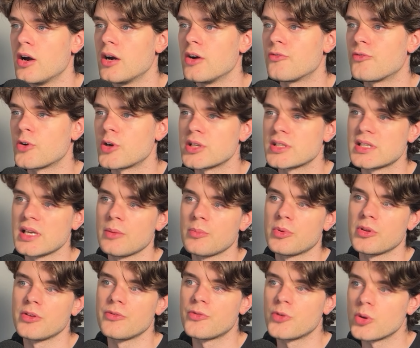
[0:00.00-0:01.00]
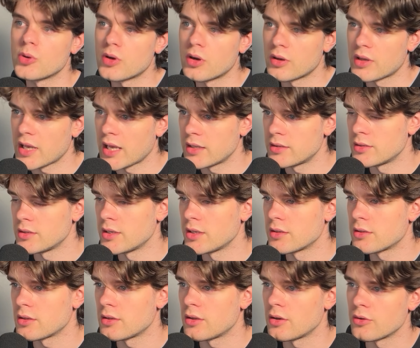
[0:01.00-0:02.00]
For example, if you
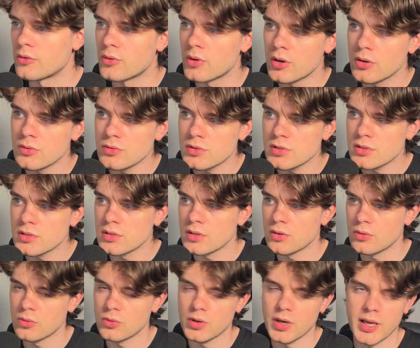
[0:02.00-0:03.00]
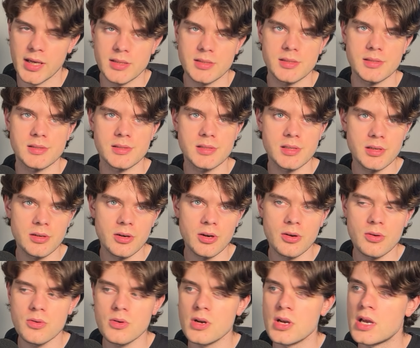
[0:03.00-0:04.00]
concatenate along rows or axis
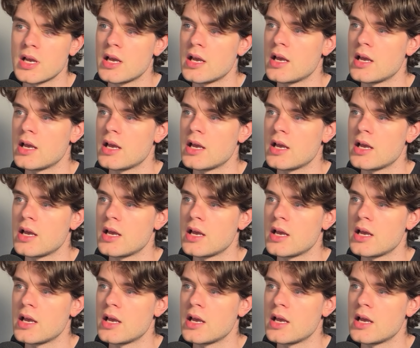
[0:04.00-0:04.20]
0,